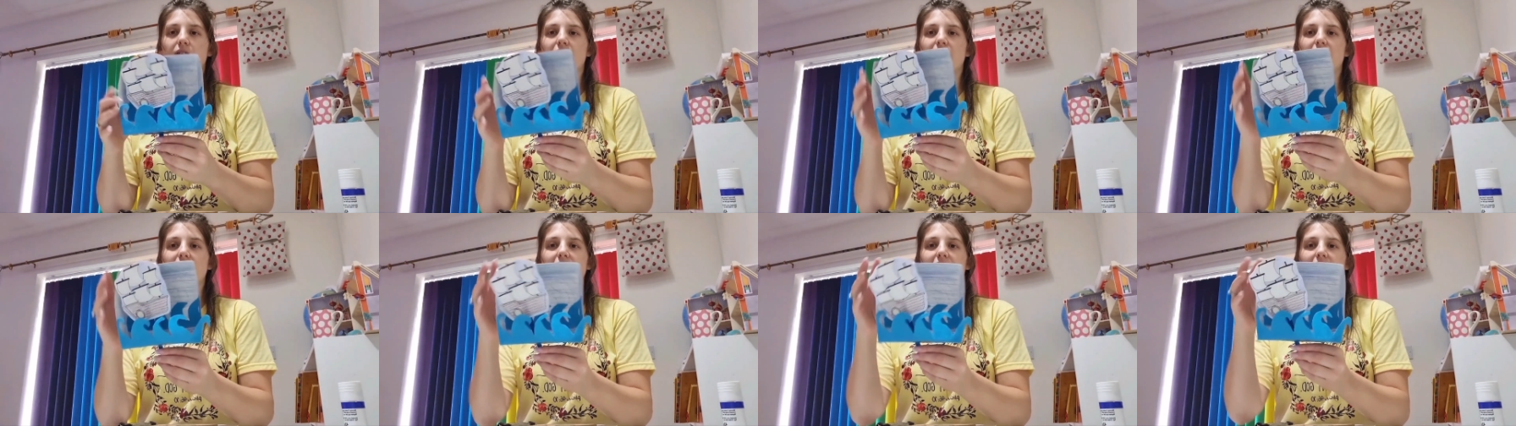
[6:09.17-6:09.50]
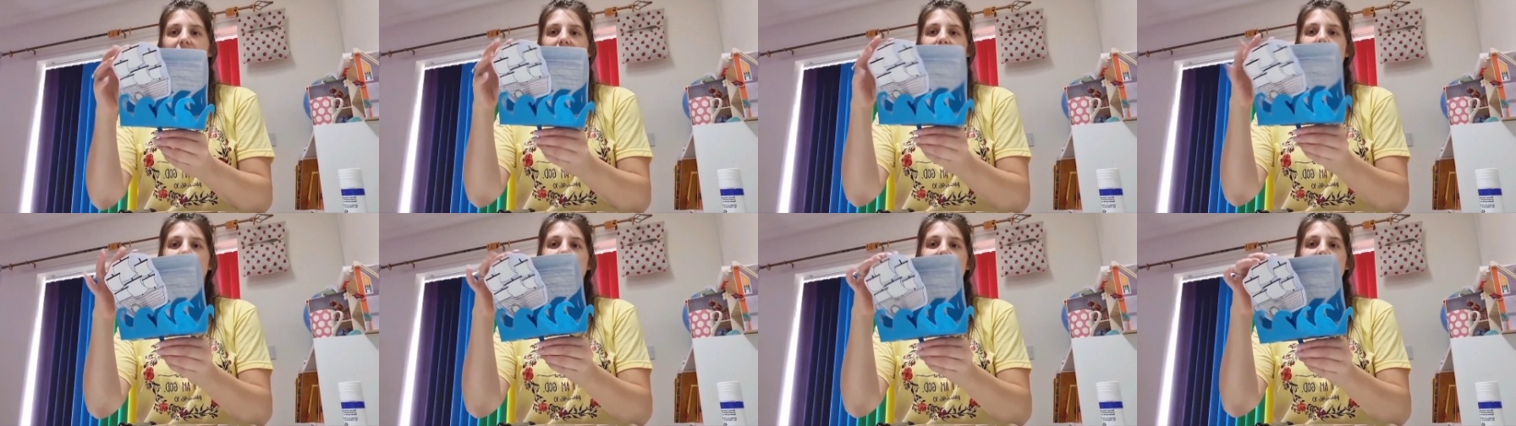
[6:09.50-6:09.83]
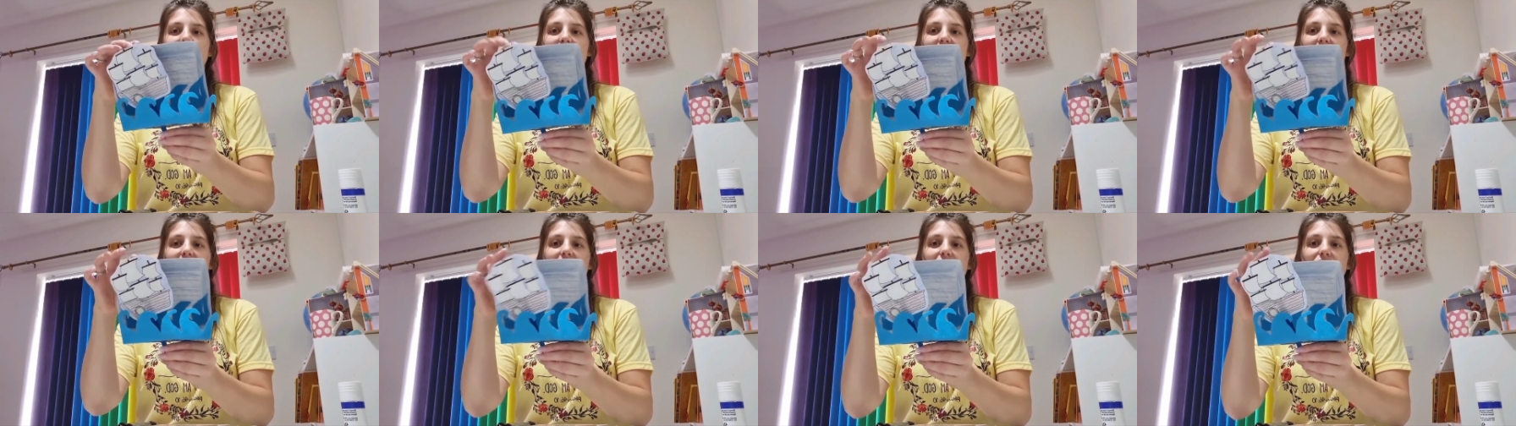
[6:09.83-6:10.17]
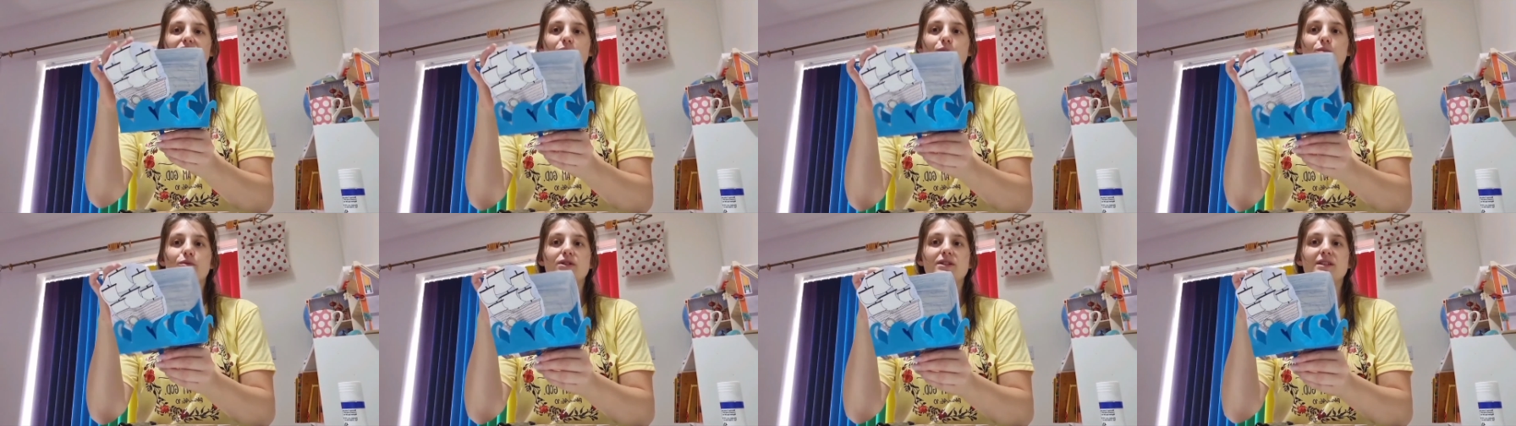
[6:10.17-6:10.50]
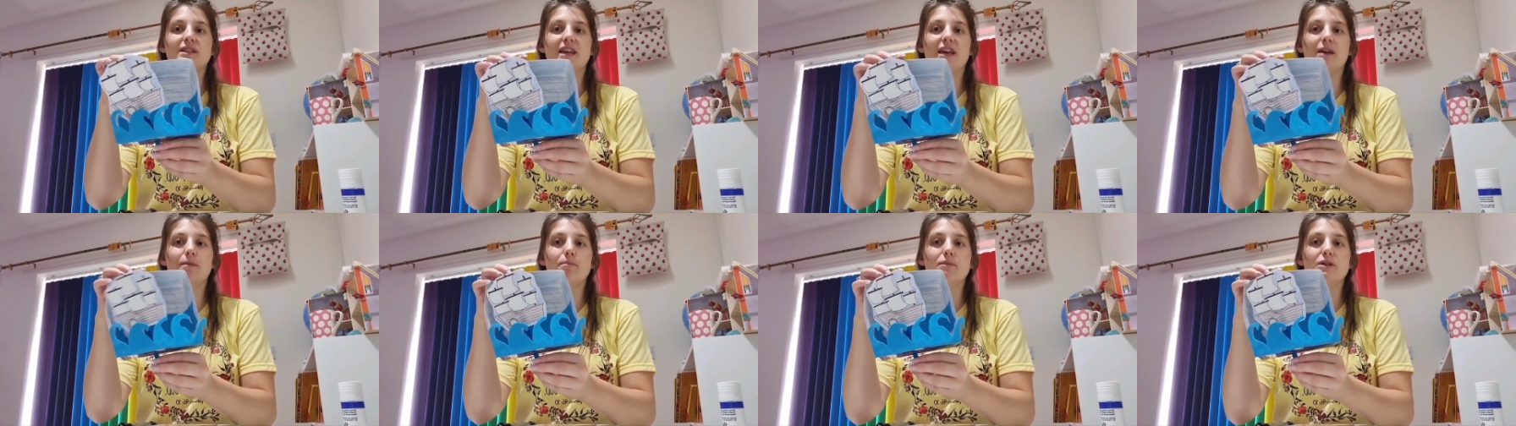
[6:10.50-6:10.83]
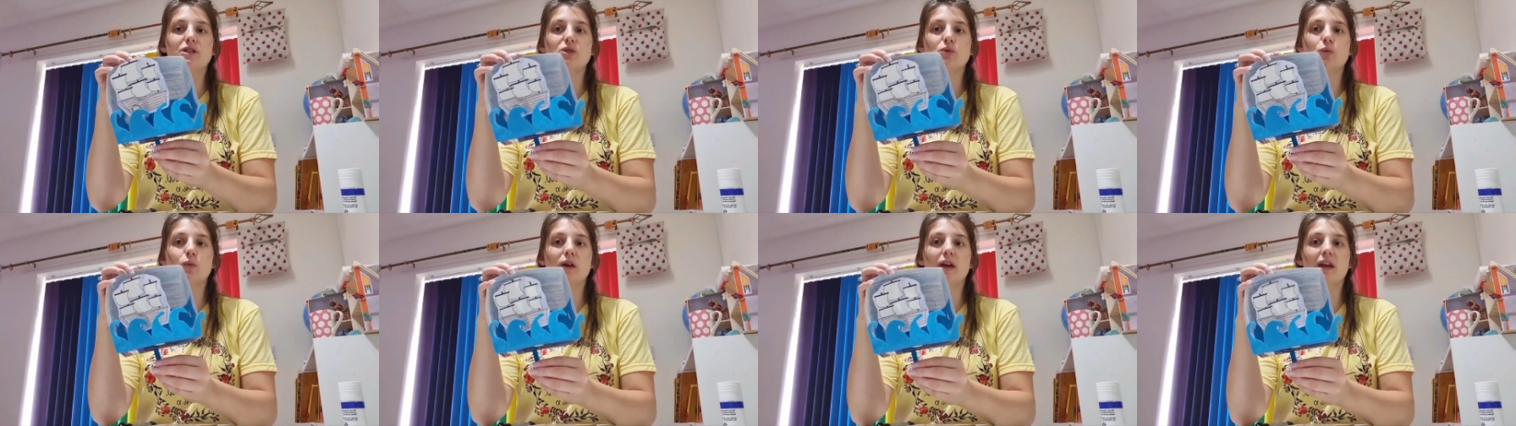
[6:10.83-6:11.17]
And then if you put it in
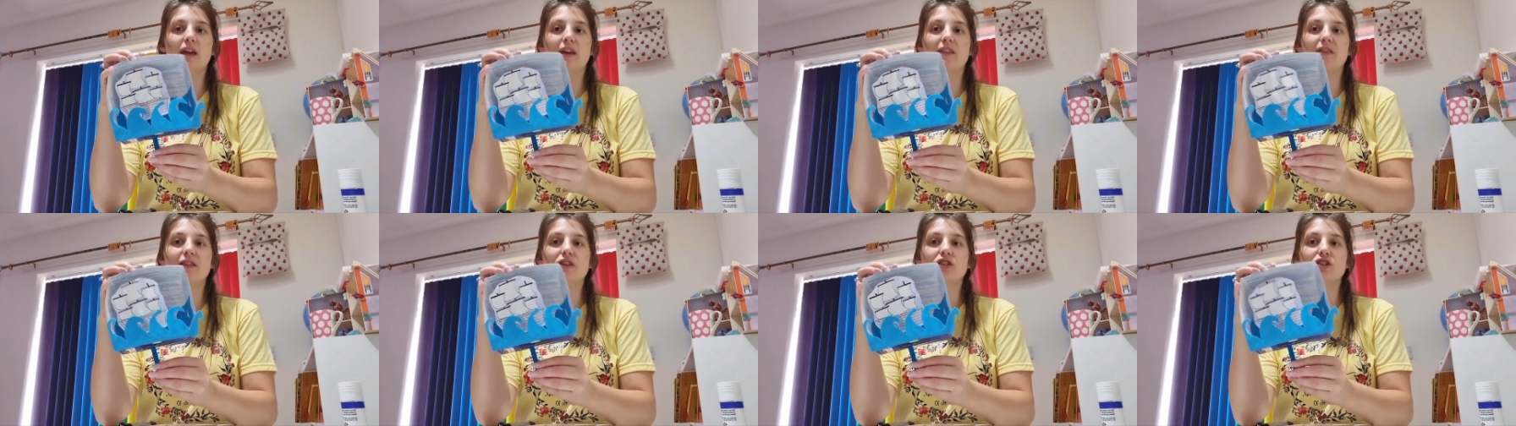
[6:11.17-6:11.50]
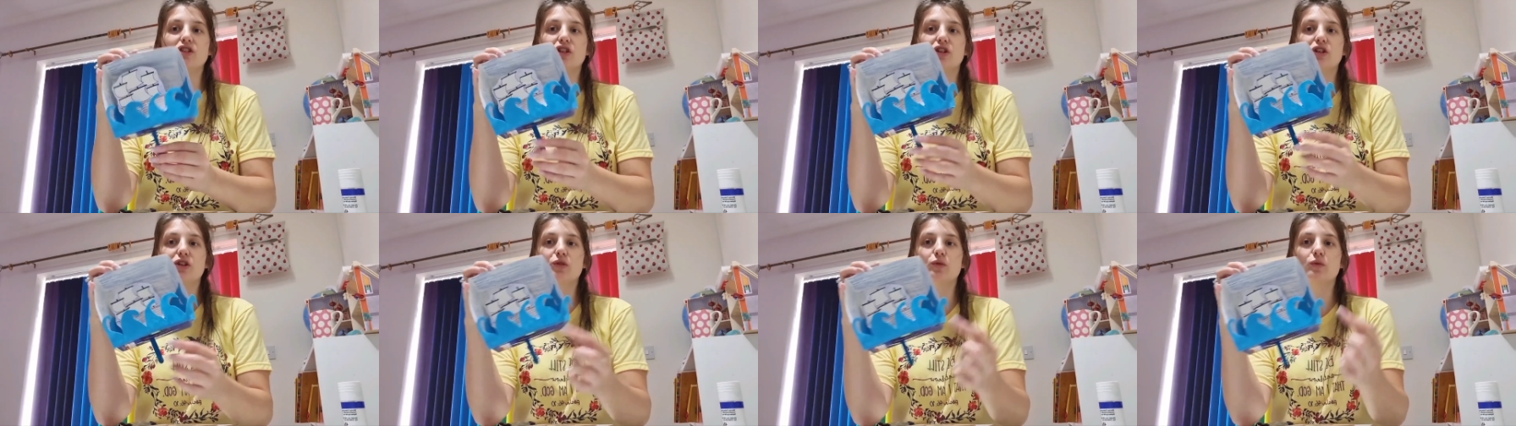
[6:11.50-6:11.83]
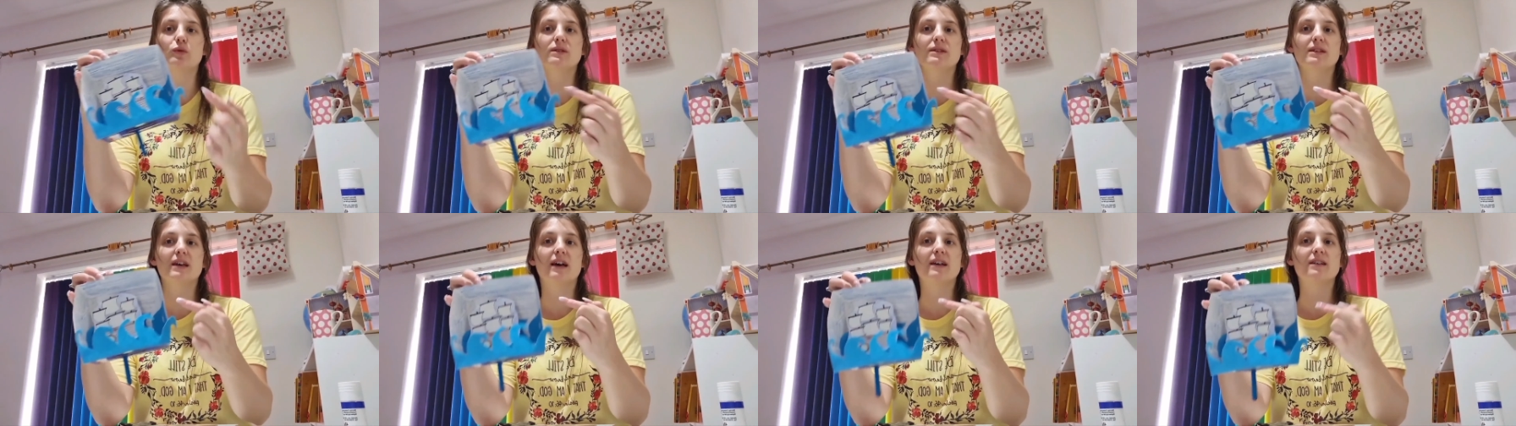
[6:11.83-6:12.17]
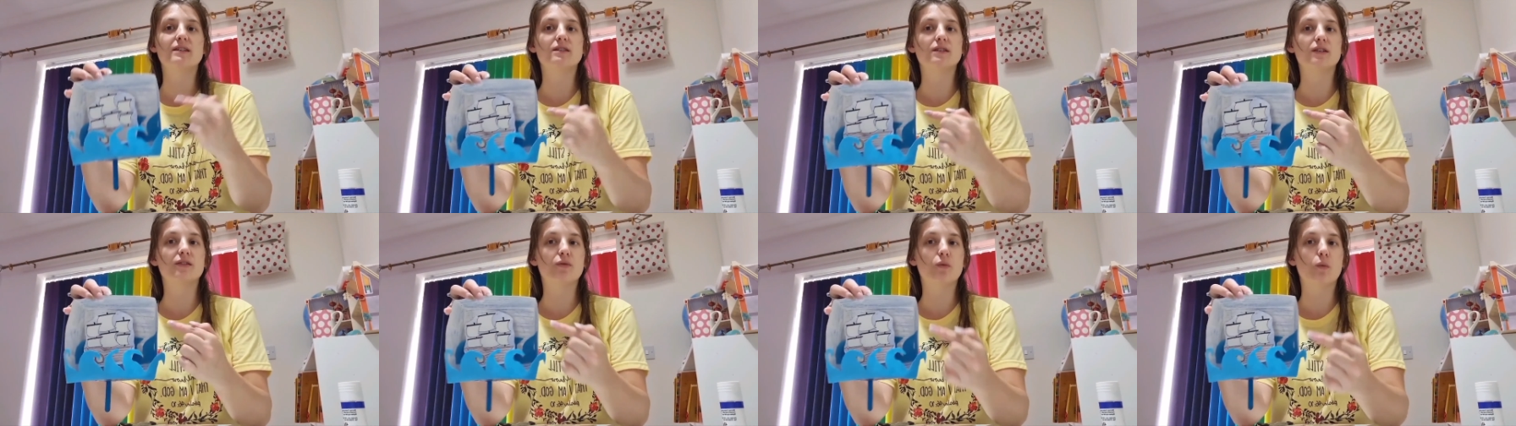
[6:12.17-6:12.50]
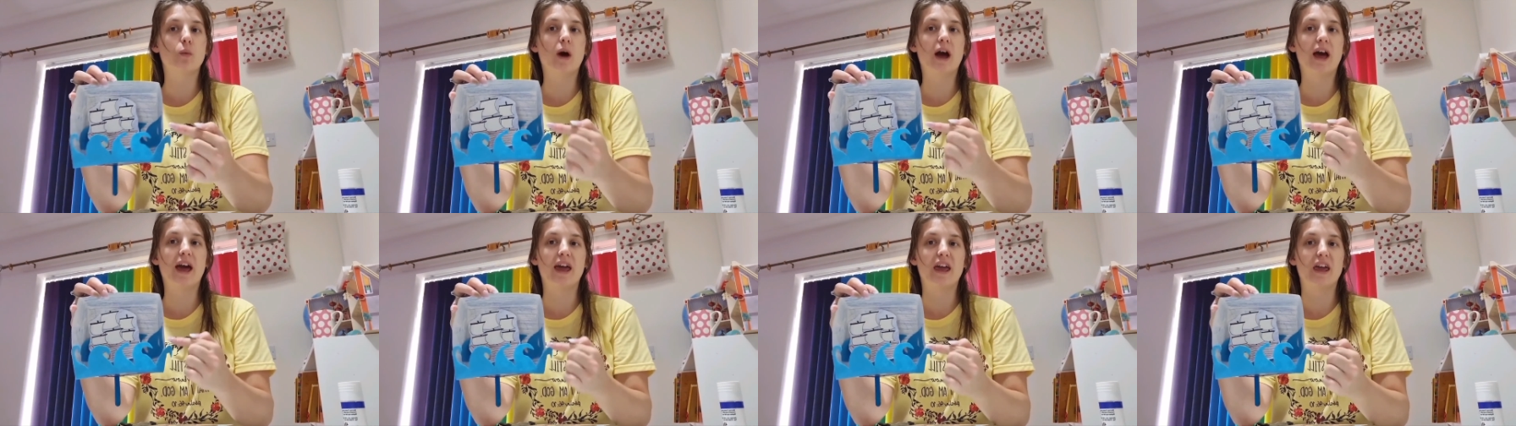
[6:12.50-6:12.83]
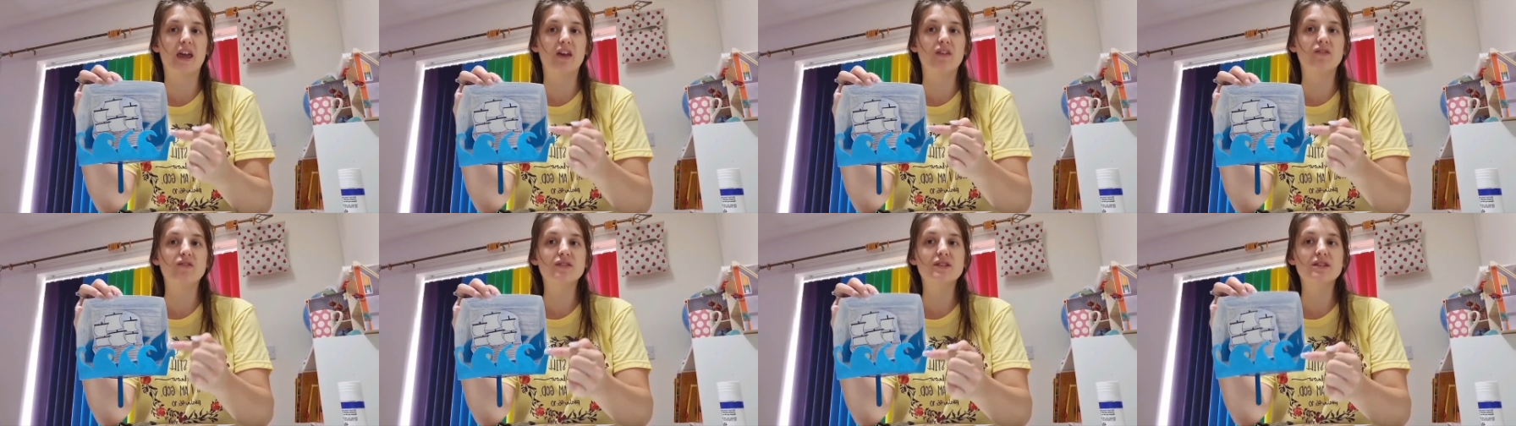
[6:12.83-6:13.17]
between the two sets of
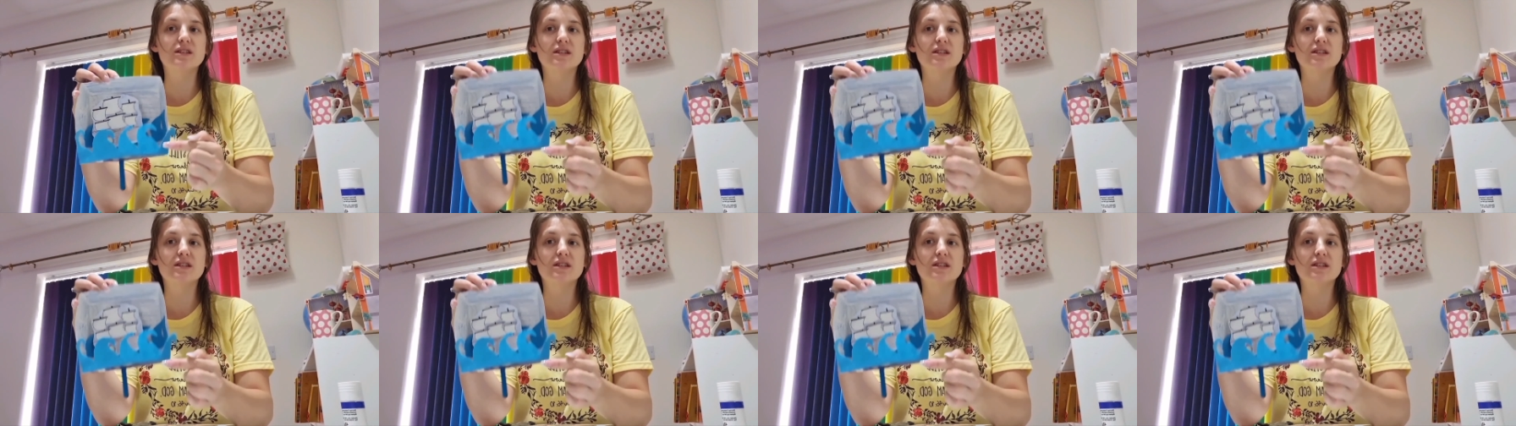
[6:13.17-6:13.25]
waves,